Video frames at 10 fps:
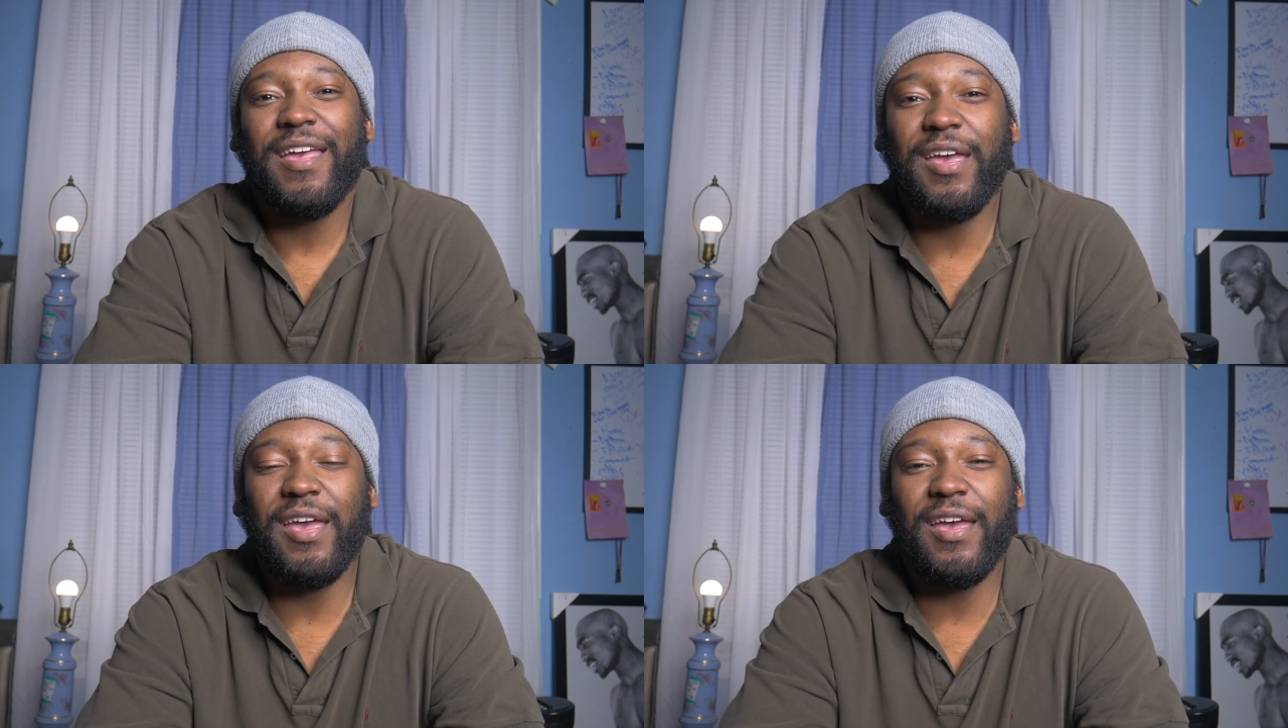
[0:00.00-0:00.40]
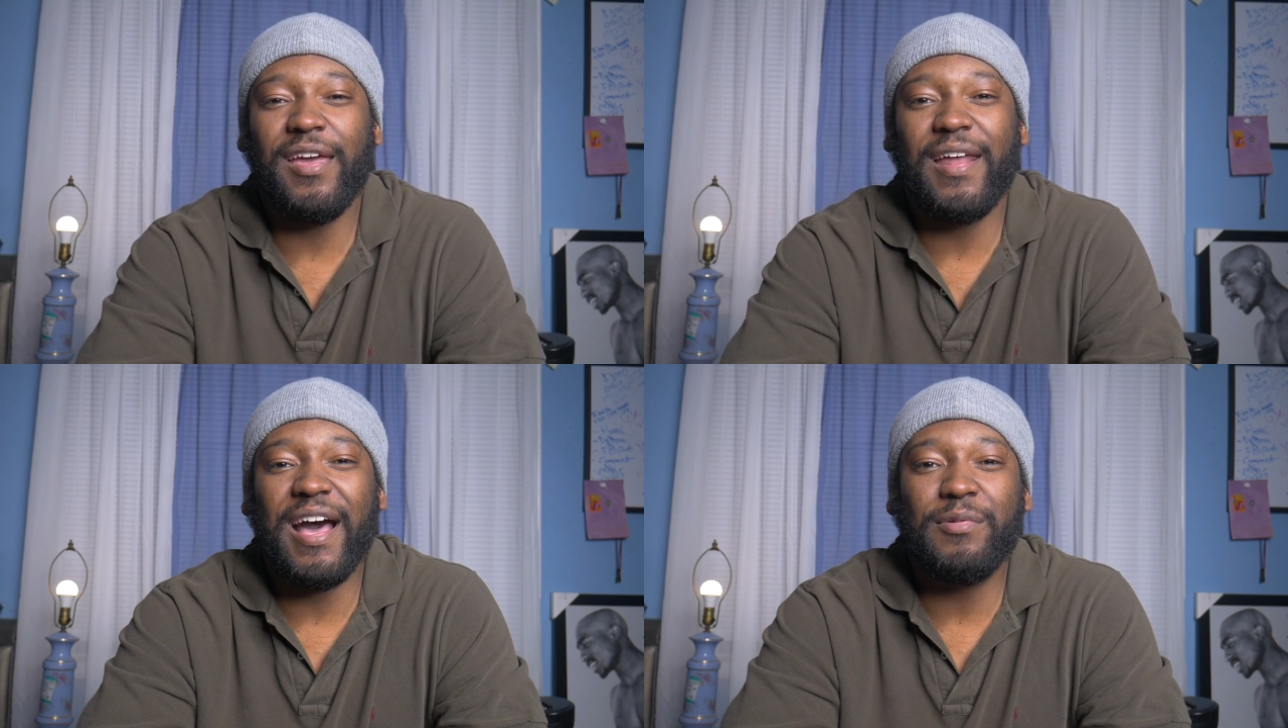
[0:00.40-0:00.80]

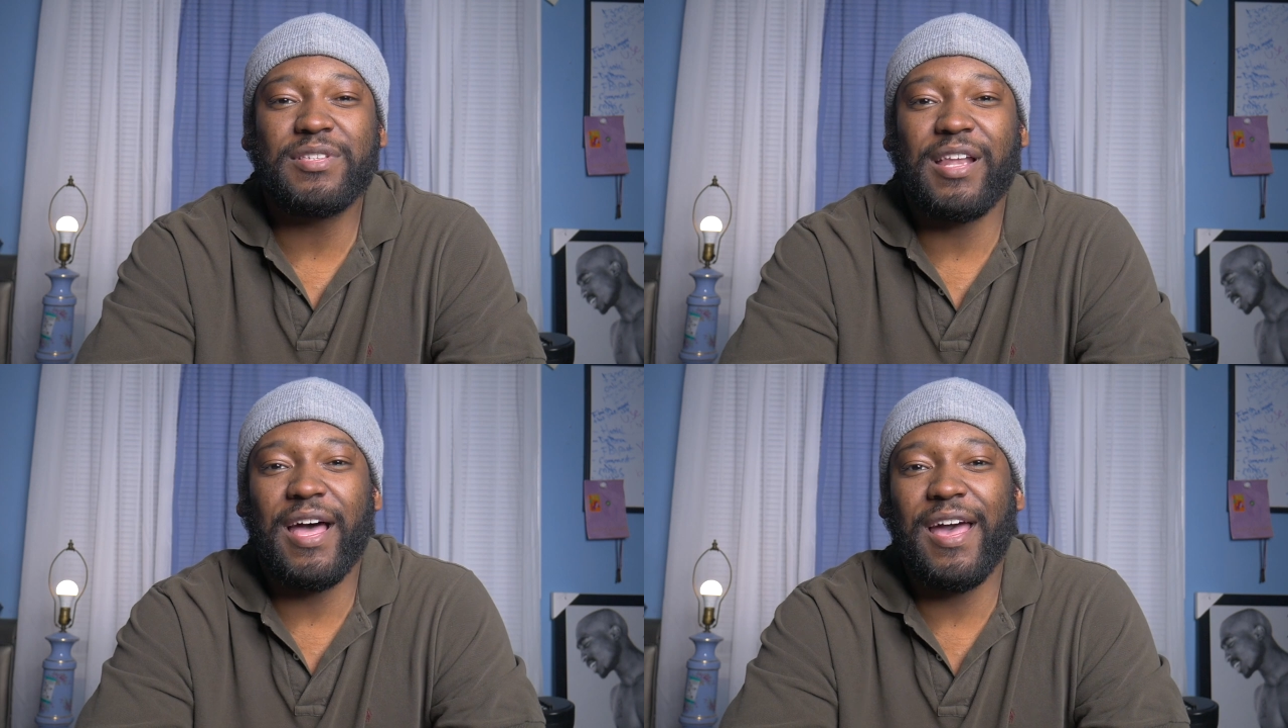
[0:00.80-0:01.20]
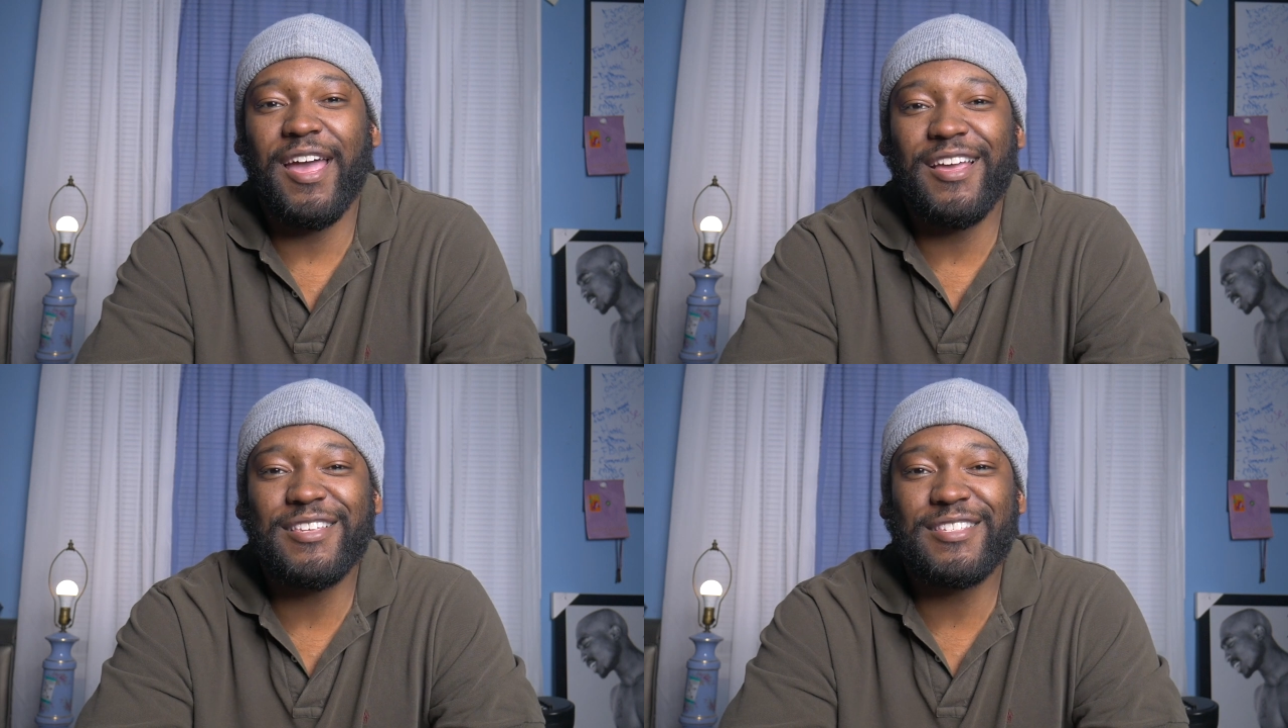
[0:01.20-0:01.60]
And I was
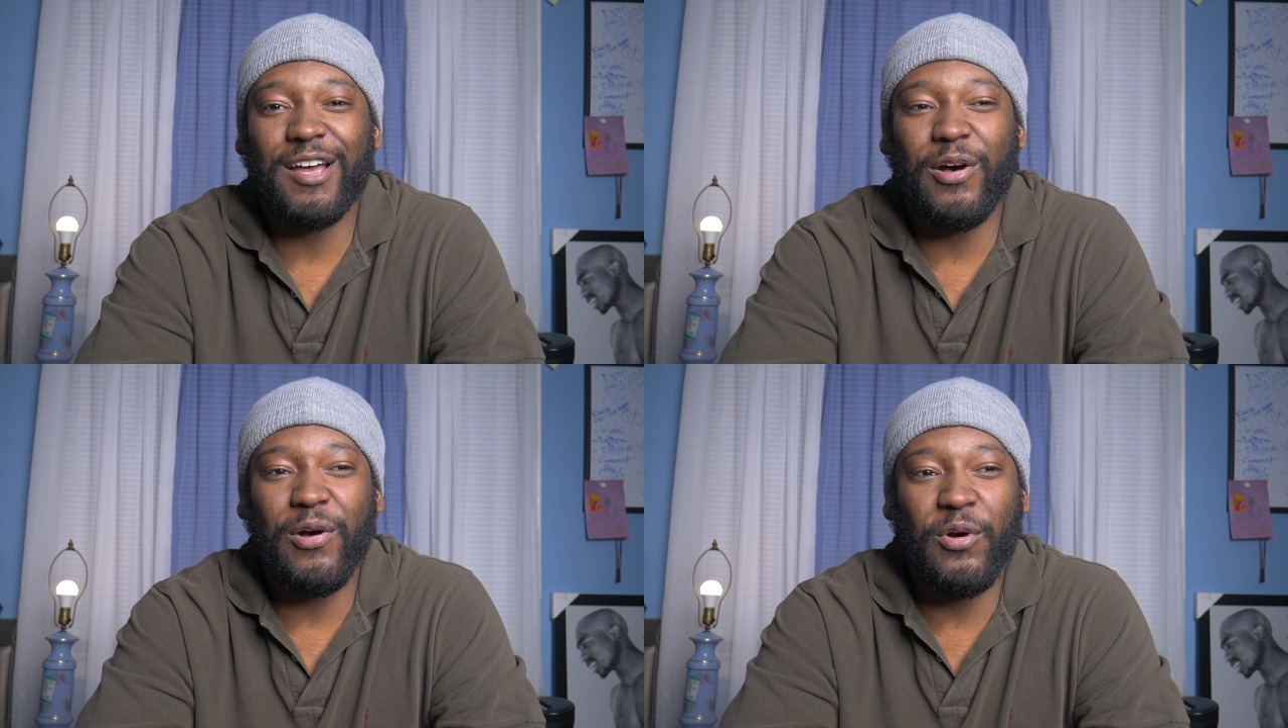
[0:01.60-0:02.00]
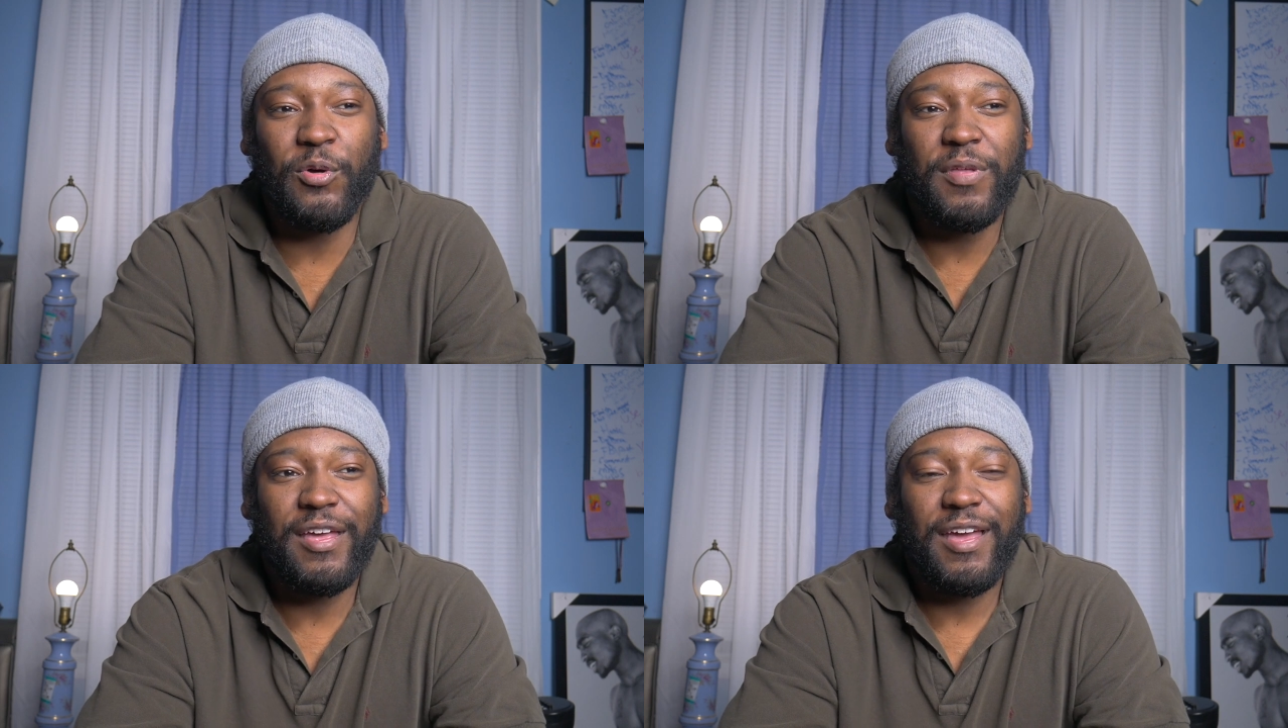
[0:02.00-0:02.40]
like,
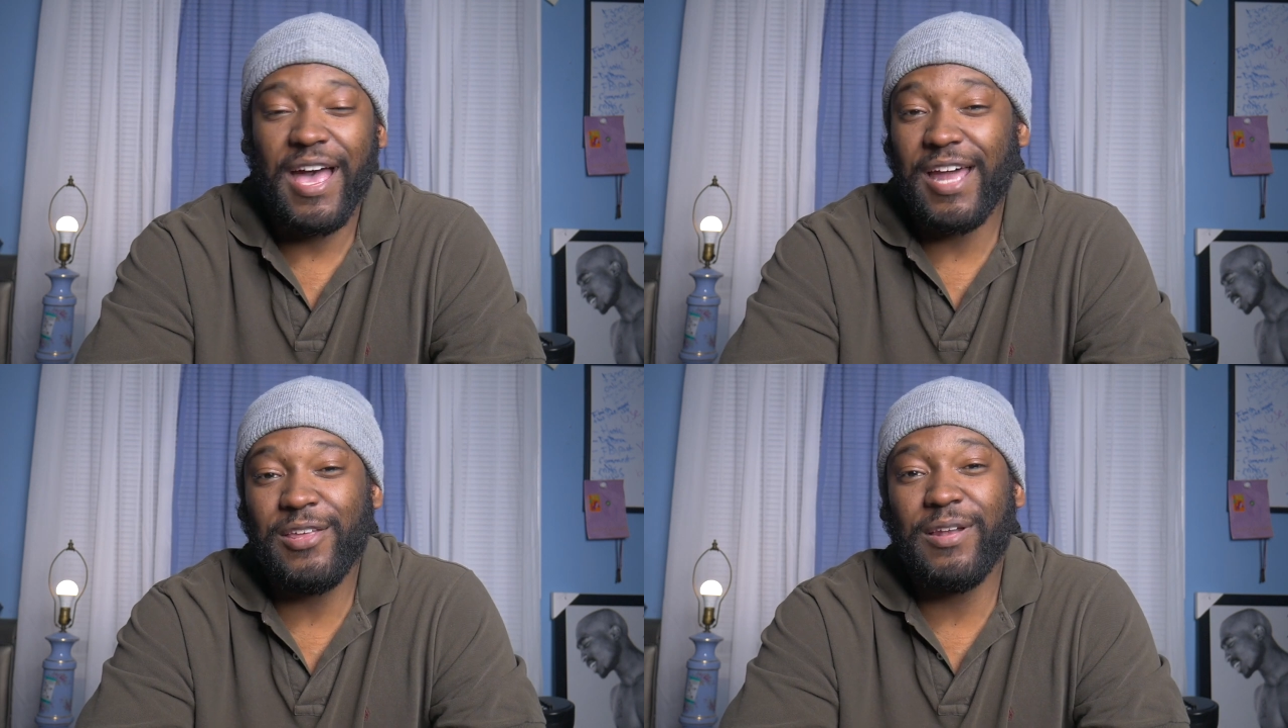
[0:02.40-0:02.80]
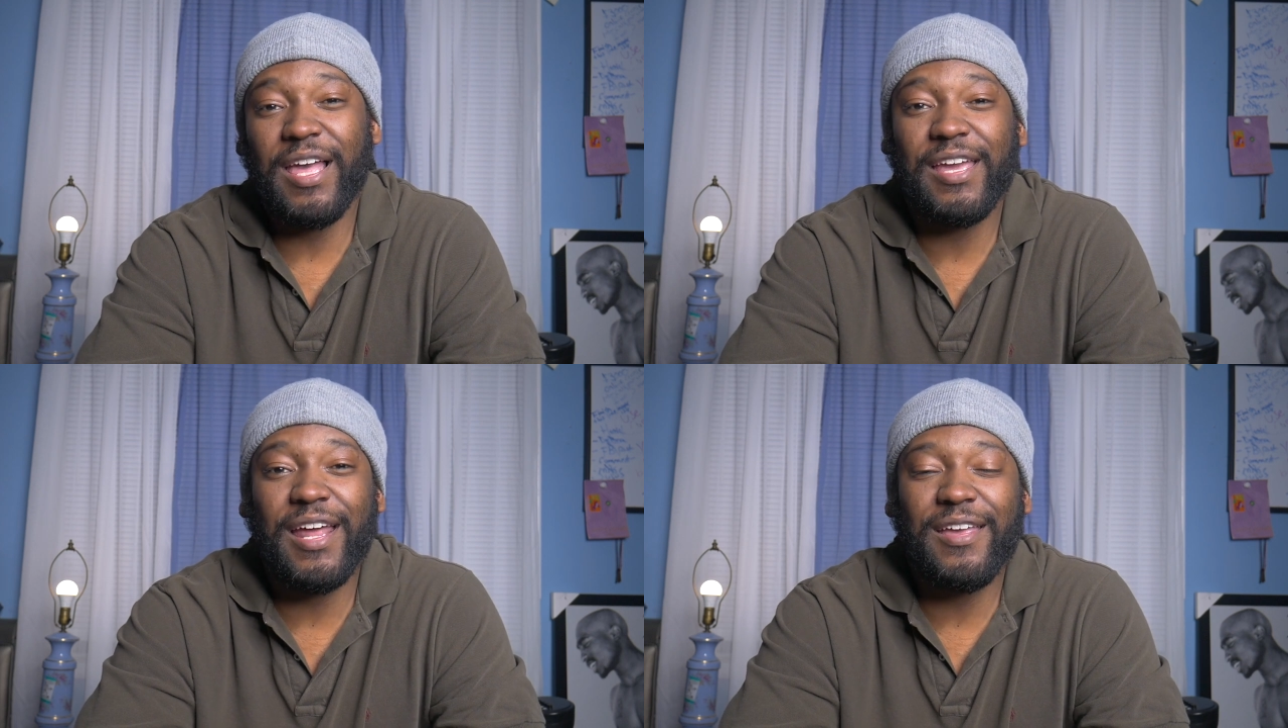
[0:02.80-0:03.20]
so how do you
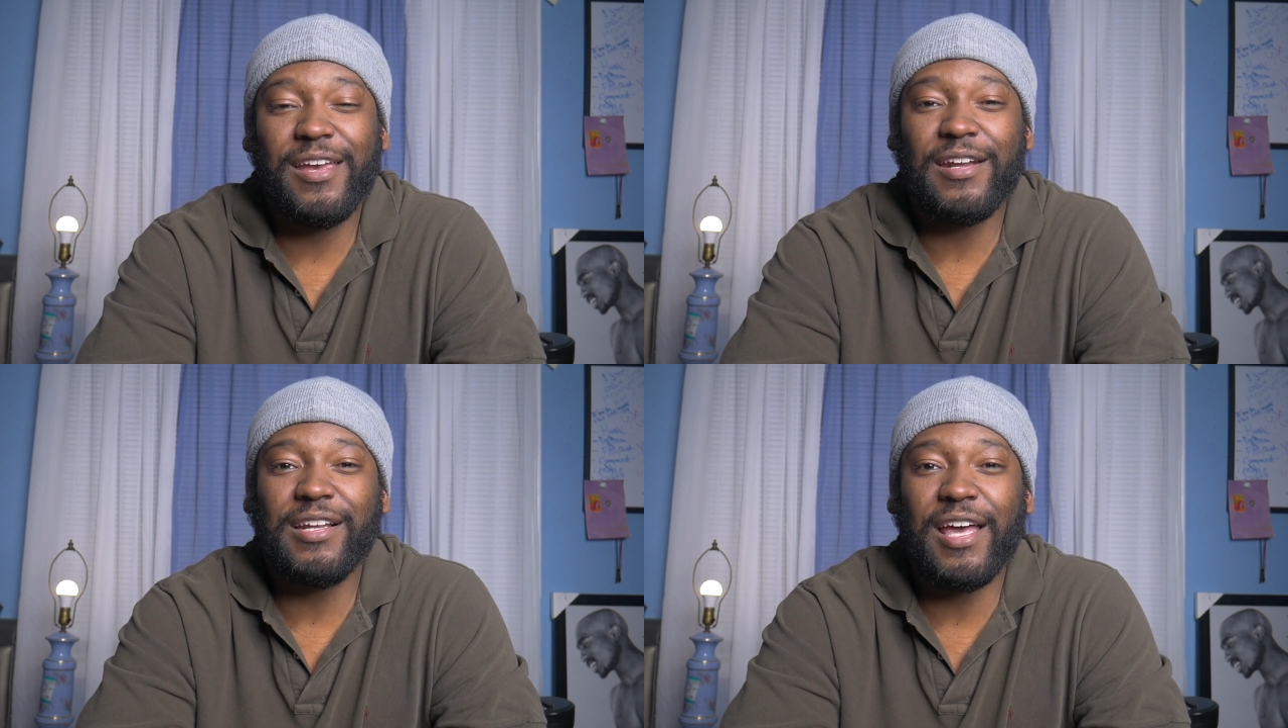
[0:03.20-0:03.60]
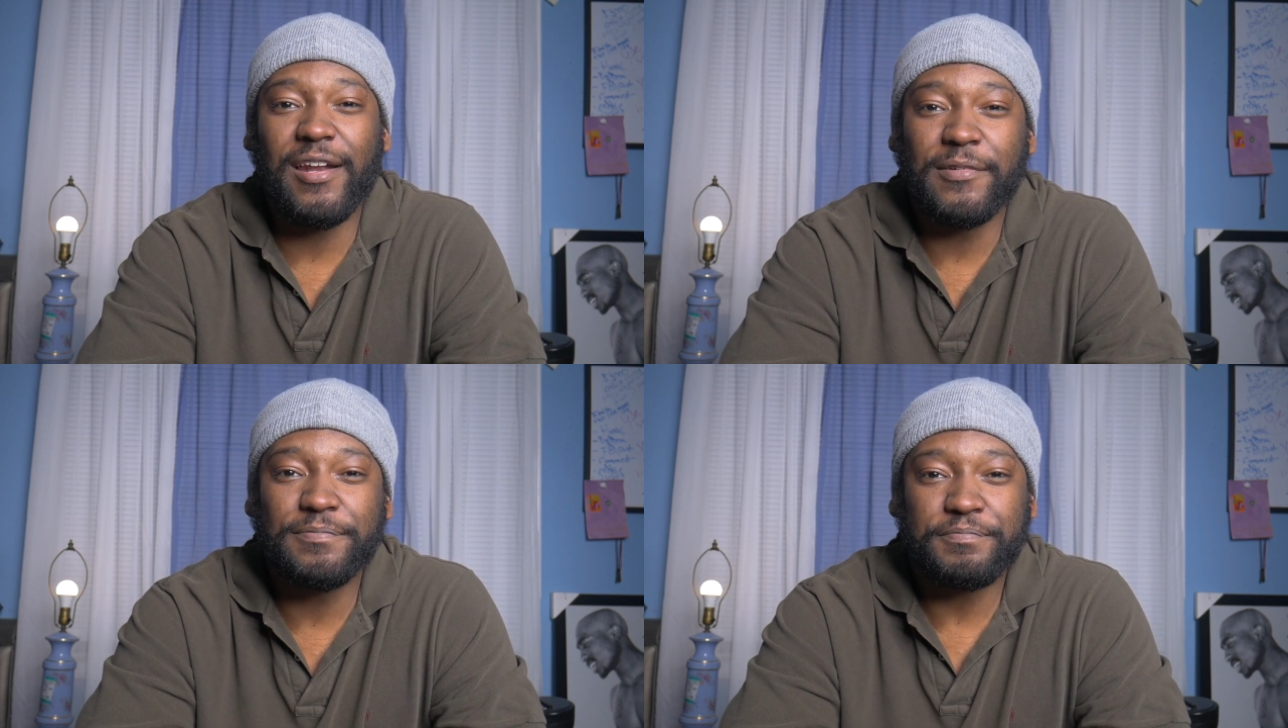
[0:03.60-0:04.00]
like it out here in Atlanta?